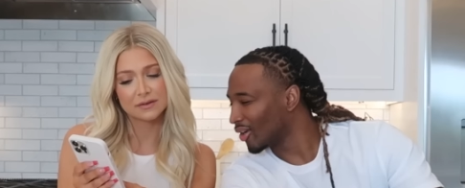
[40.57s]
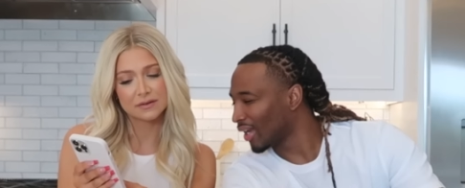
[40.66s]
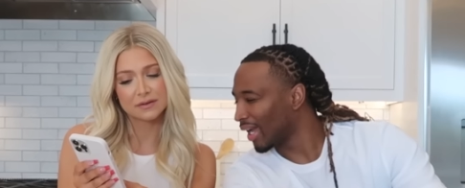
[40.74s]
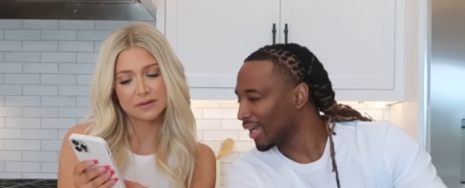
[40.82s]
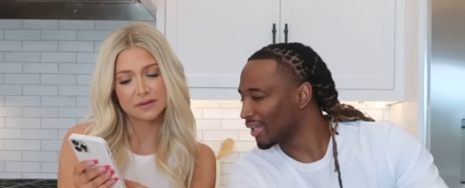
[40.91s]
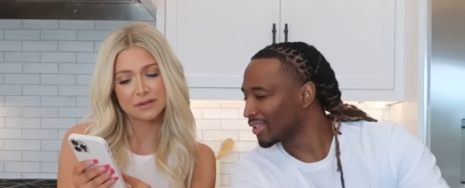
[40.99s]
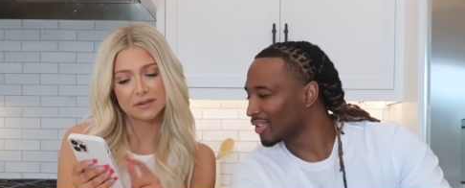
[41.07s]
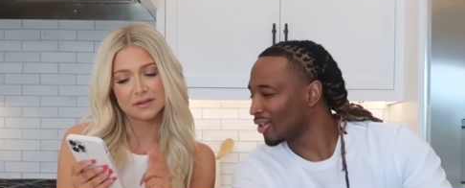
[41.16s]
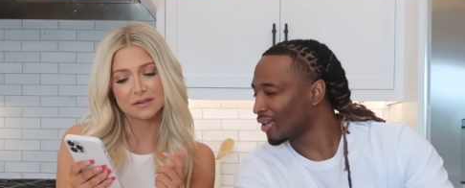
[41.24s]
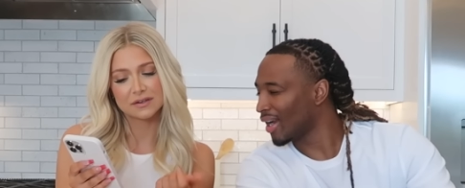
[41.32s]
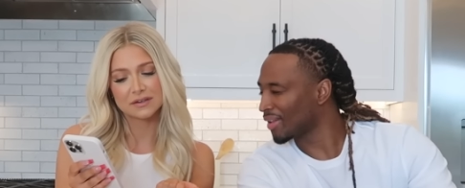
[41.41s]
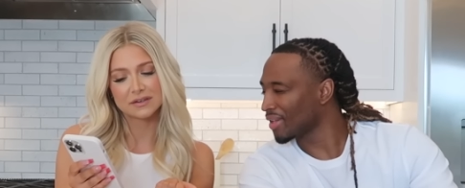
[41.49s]
Speaker 1: Okay,
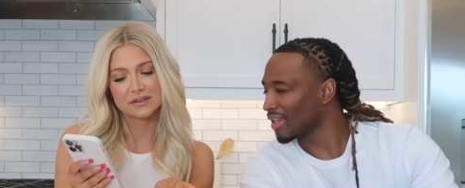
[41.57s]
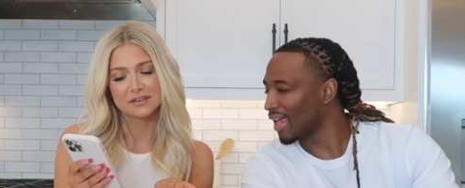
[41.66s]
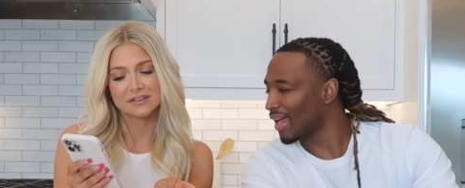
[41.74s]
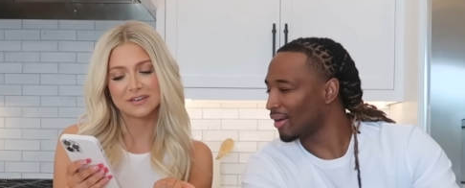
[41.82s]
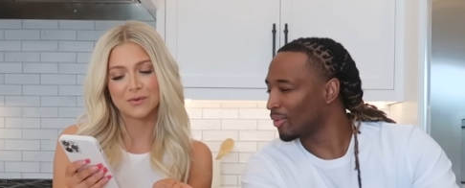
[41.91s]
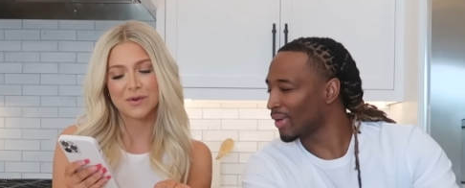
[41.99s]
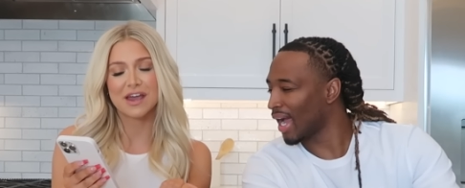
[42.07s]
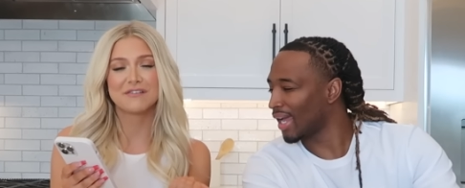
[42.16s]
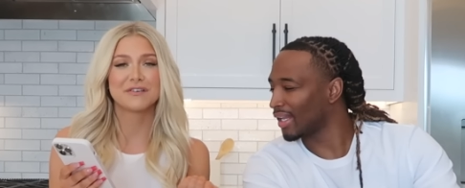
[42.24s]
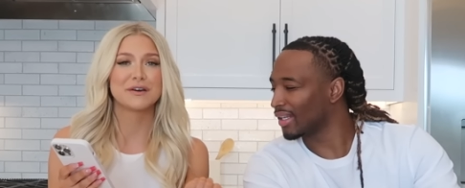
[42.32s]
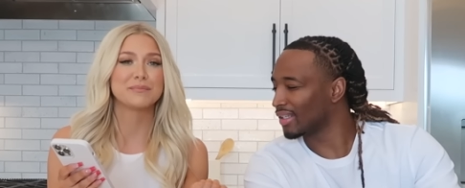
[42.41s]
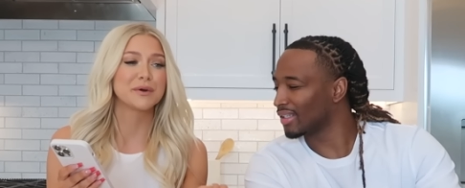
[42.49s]
don't know how to say that. We, we
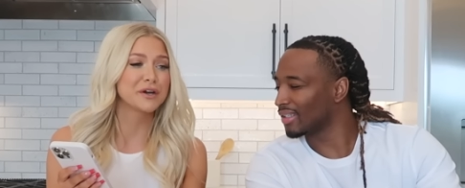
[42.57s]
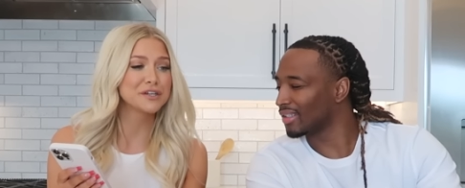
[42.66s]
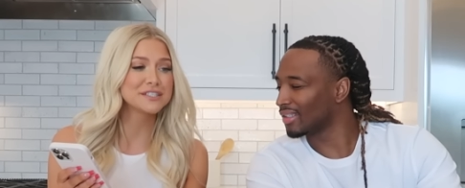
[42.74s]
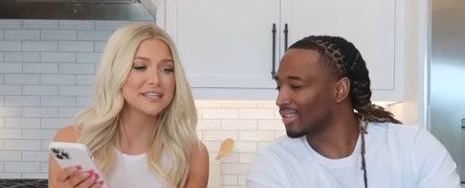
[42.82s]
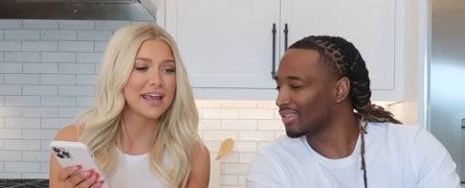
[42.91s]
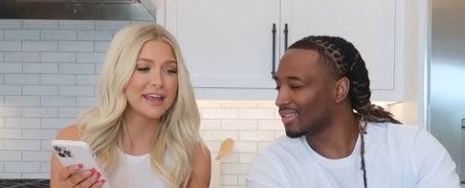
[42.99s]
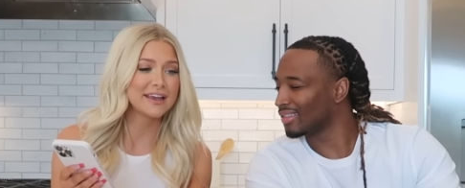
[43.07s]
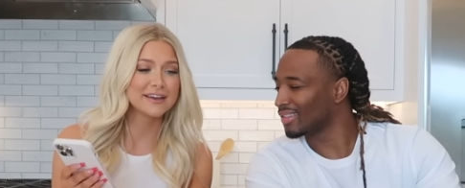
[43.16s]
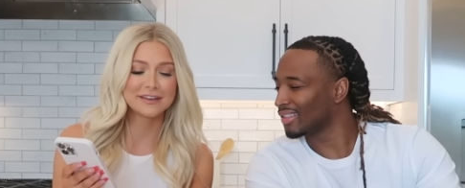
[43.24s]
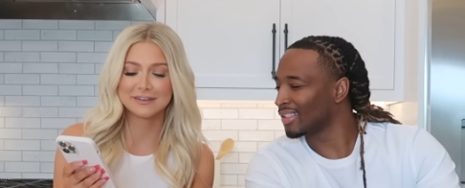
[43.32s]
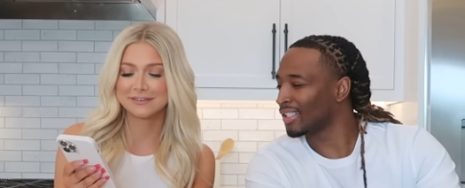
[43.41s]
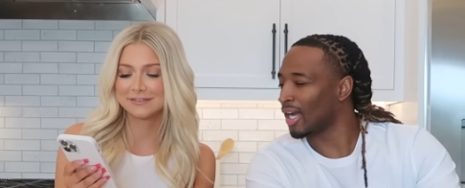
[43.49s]
have
Speaker 2: a burger
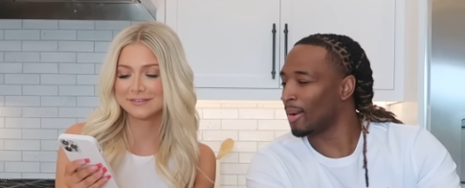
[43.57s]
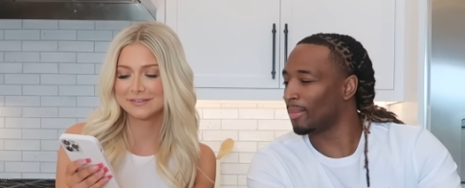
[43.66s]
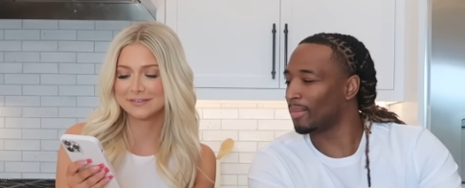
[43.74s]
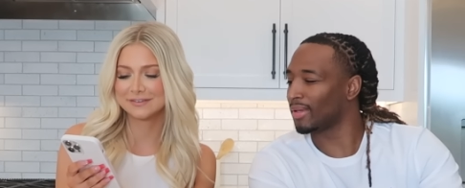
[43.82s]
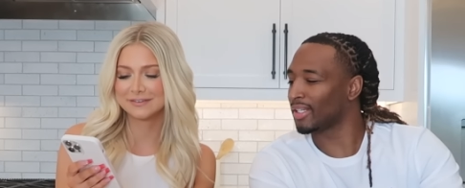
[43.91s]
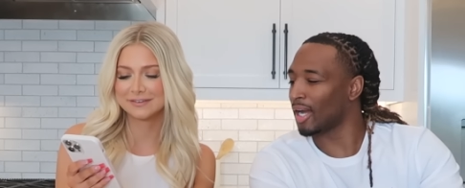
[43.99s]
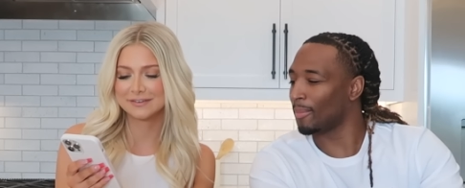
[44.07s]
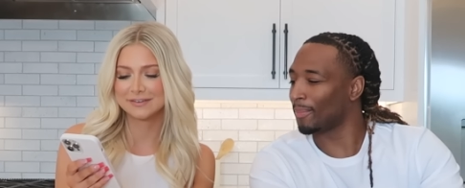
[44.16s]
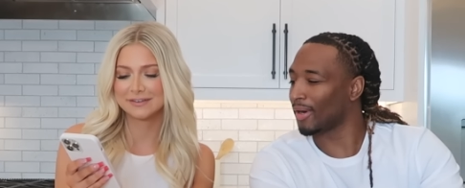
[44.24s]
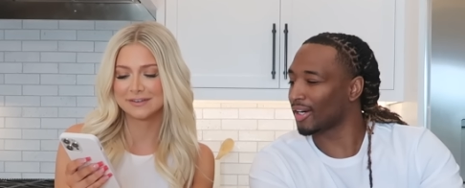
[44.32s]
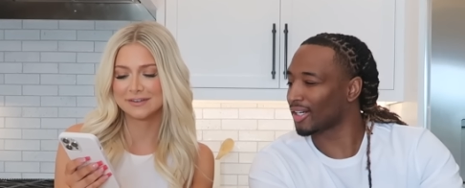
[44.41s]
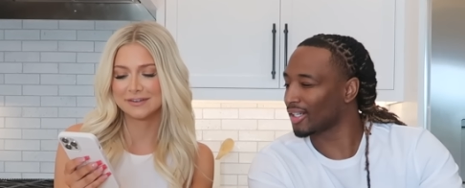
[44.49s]
steak.
Speaker 1: Yum
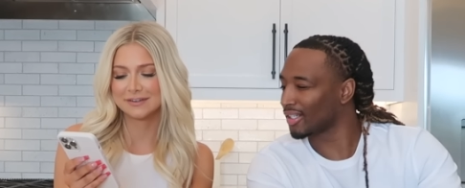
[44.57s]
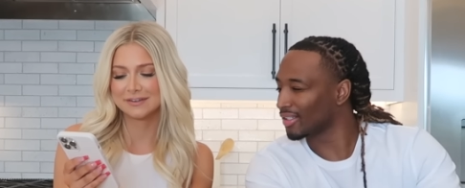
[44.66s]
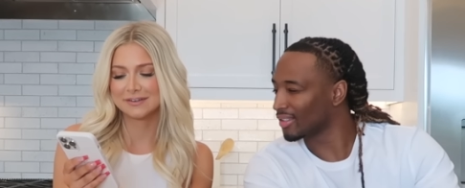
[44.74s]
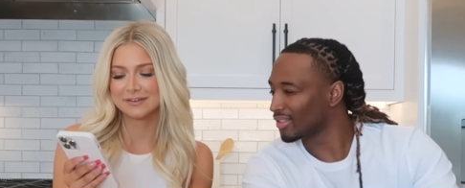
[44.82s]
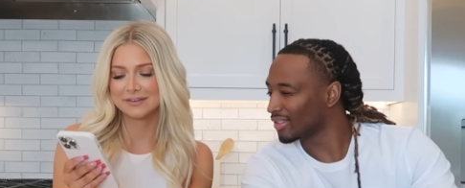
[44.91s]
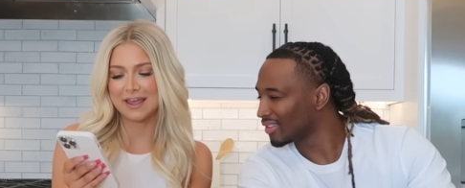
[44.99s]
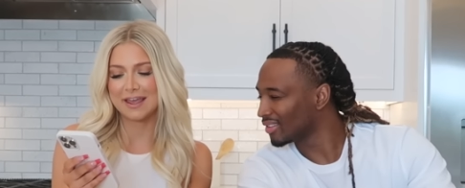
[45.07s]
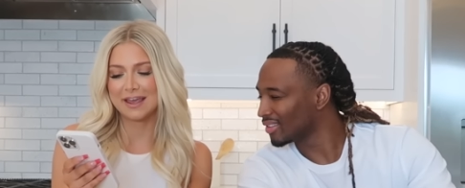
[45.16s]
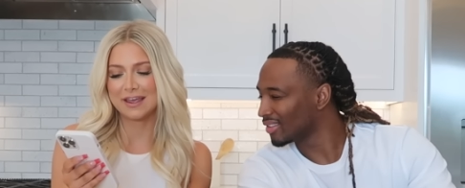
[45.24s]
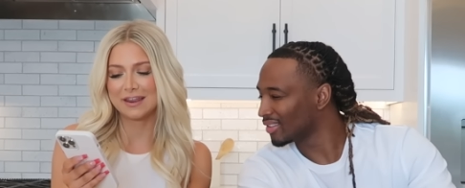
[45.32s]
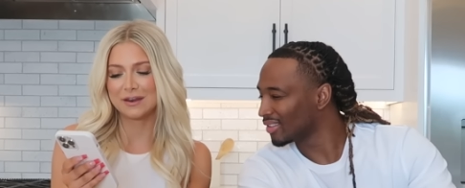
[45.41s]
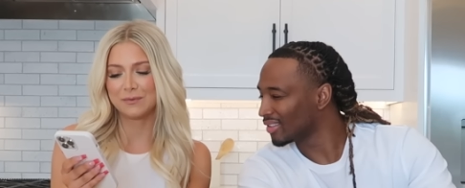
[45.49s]
Yum Burger.
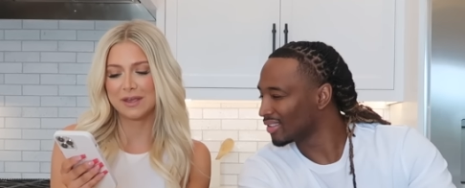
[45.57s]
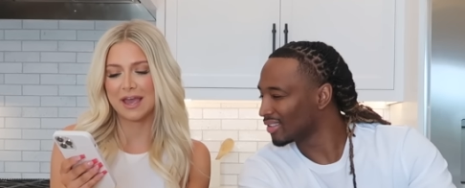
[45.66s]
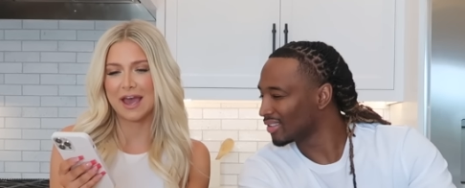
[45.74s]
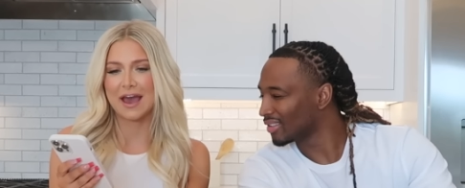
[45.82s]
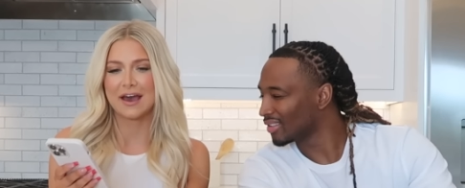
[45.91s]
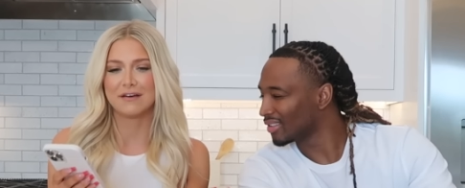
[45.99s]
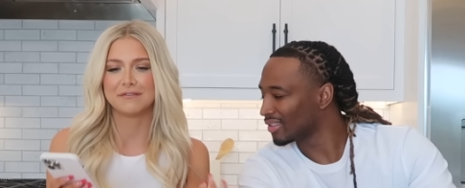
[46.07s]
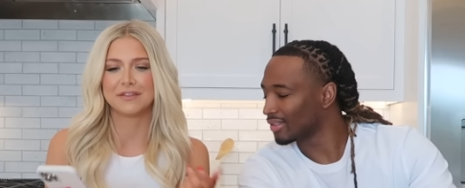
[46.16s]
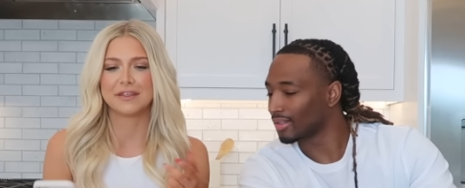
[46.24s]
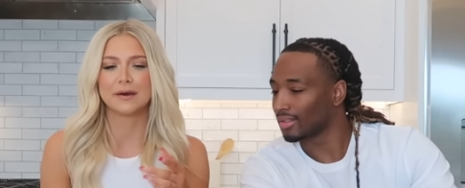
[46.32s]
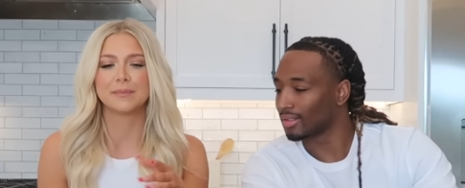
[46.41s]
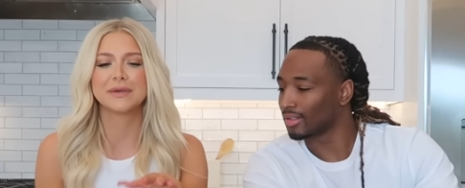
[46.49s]
Speaker 2: And we
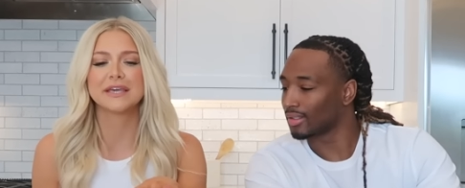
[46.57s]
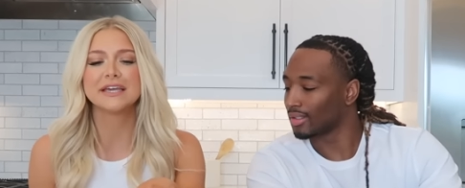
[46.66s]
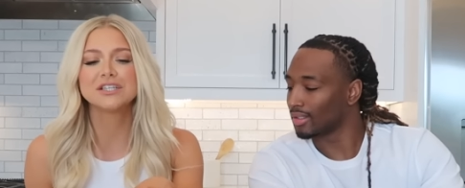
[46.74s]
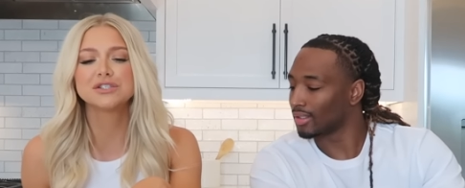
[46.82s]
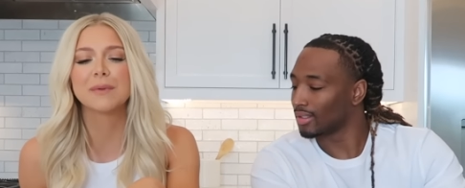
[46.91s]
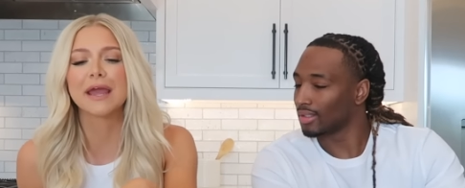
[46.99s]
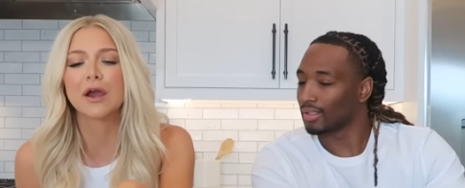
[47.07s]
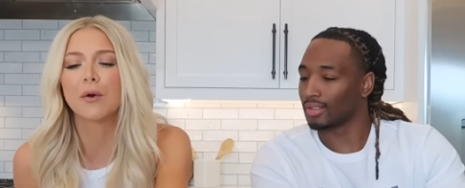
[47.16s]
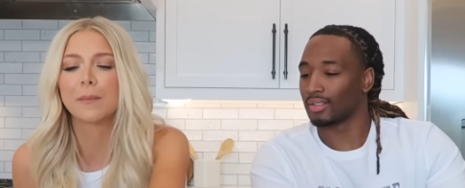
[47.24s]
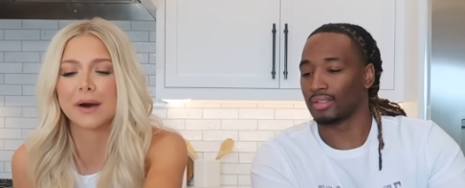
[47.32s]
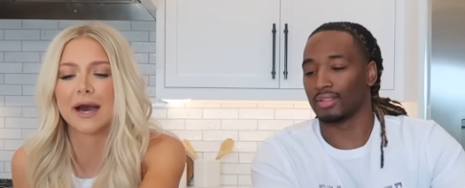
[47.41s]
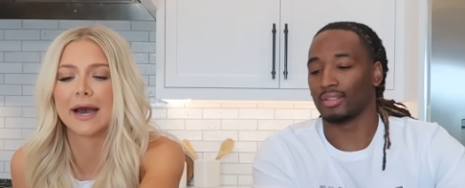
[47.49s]
have the peach
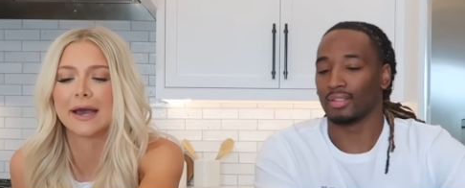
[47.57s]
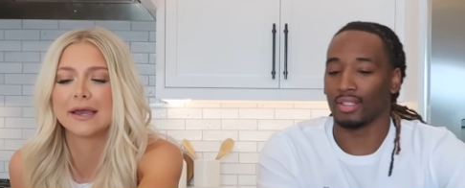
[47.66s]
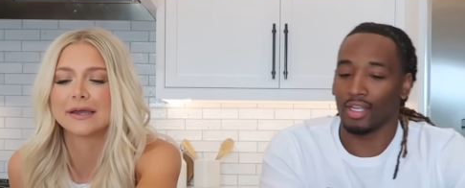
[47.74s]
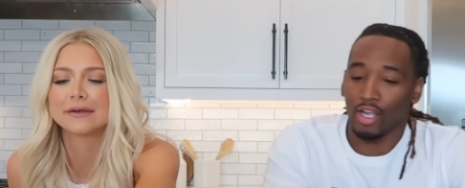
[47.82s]
mango pie.